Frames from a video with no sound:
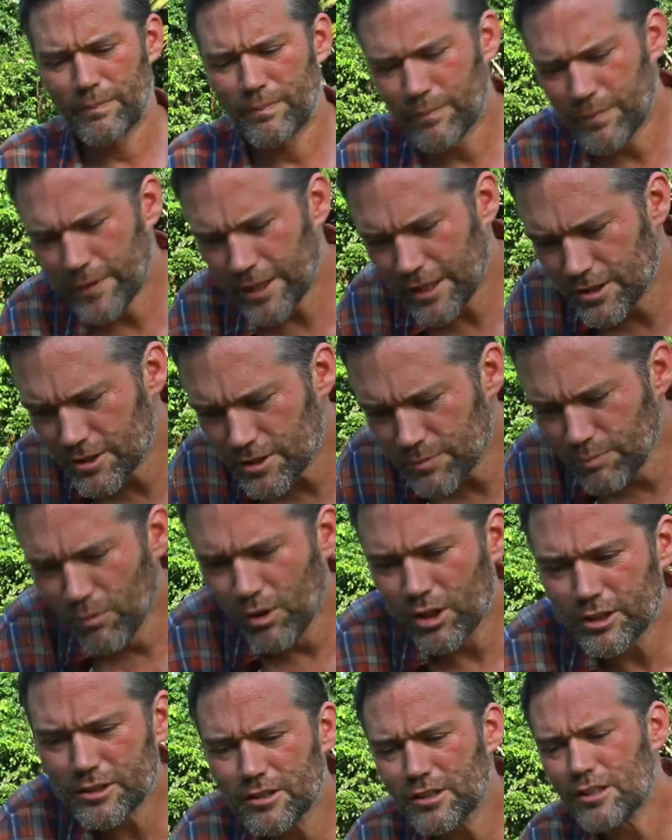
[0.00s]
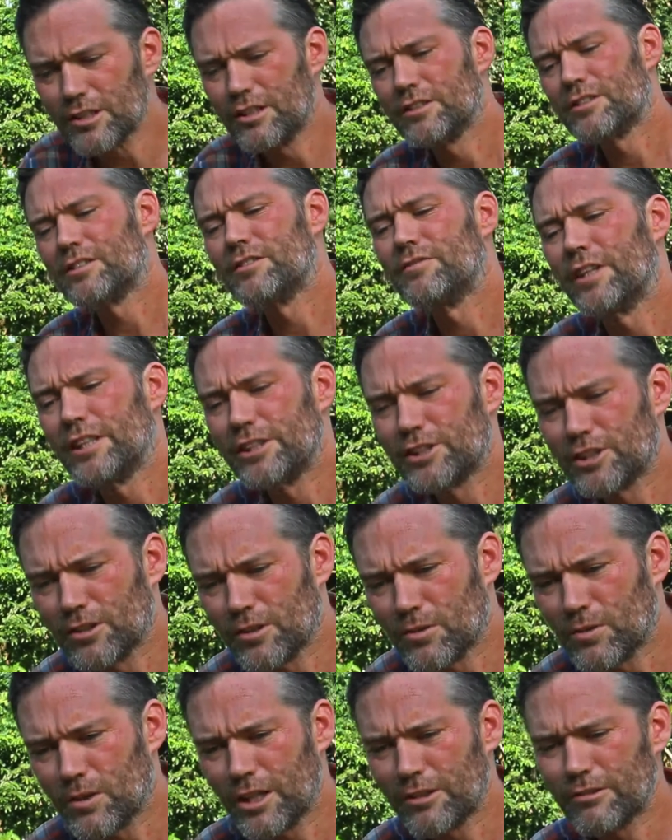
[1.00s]
Because modern conservation
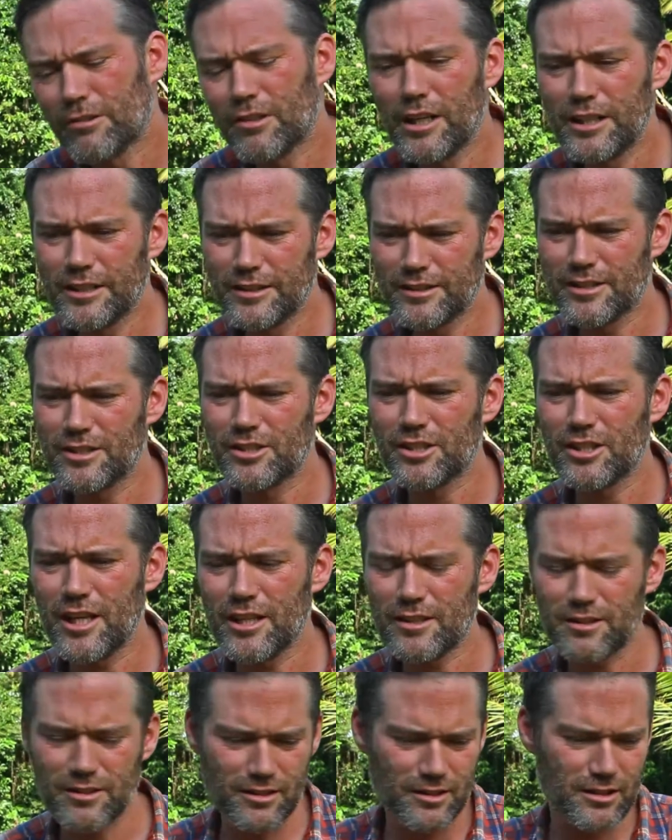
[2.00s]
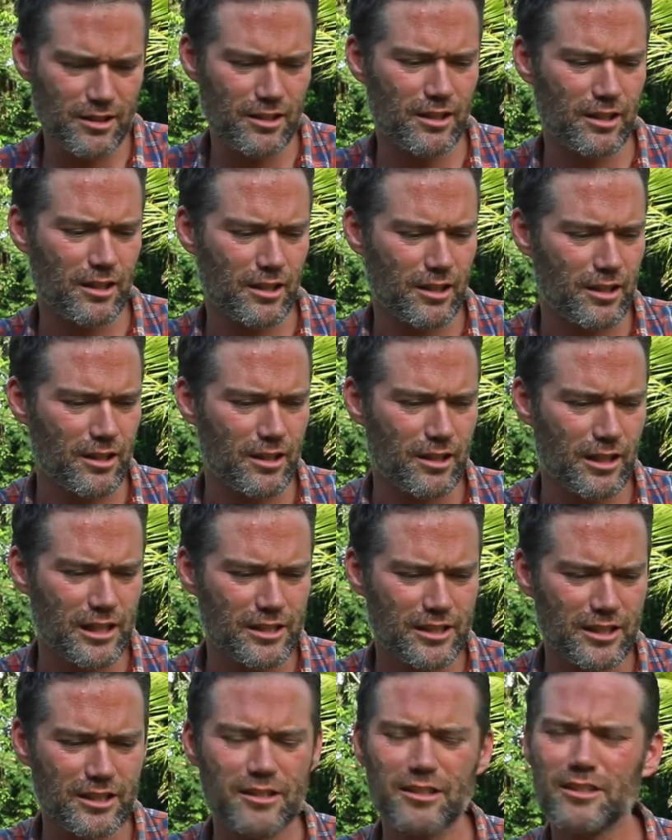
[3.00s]
quite rightly suggests that
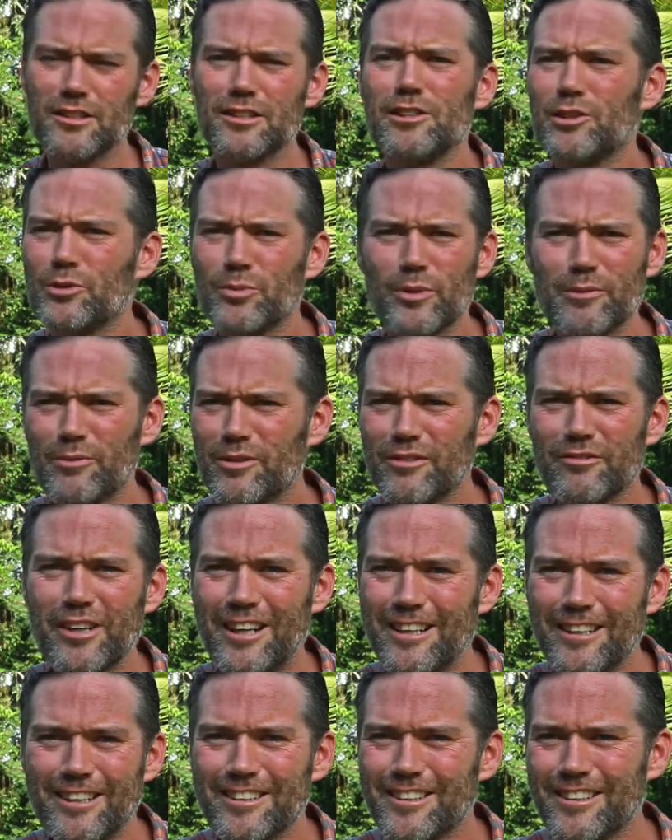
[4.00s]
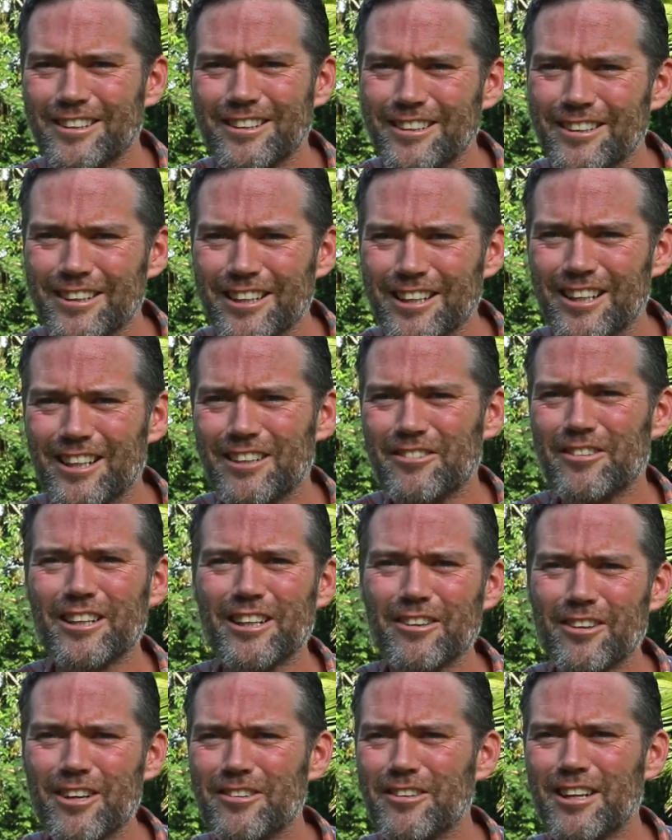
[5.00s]
actually indigenous people are very good at looking after
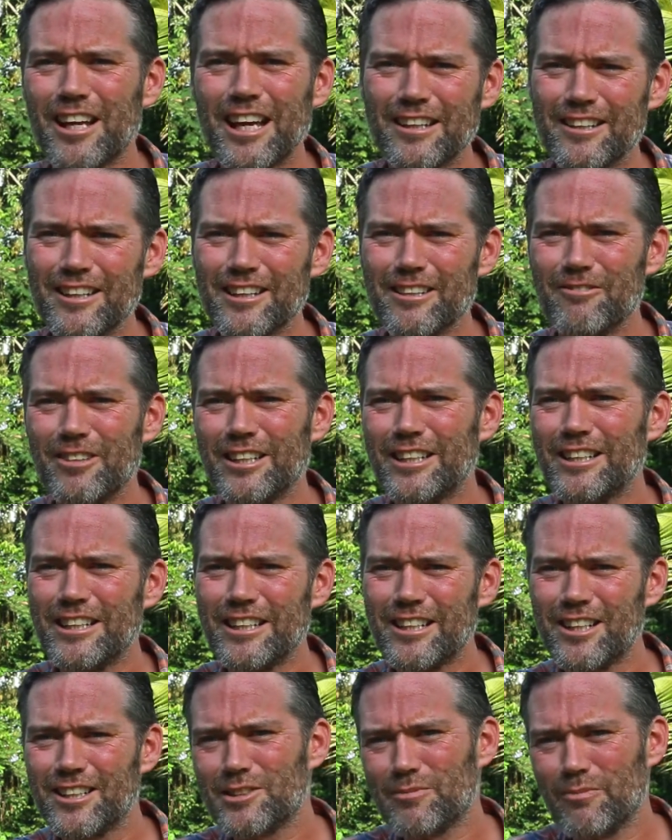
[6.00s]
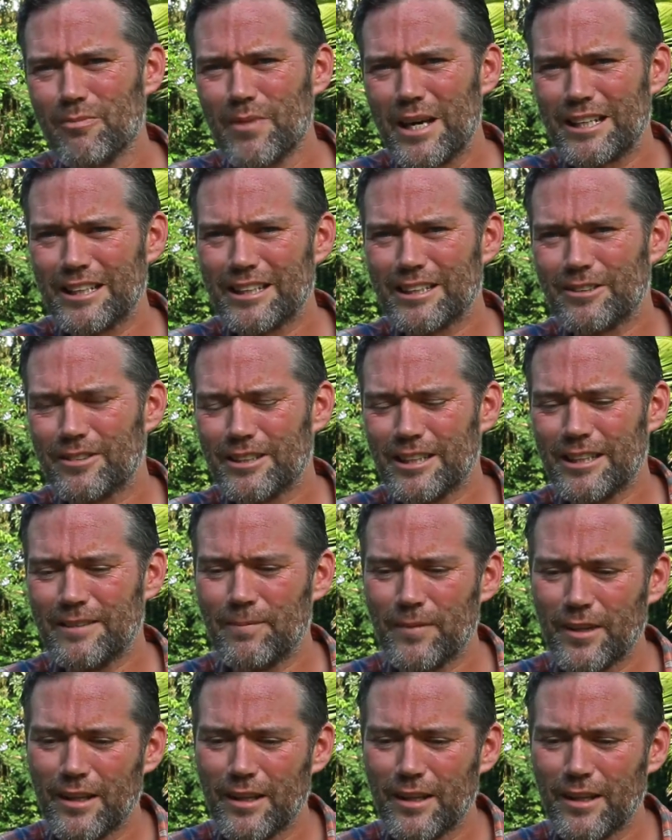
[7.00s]
their own land. They don't really need us meddling with it.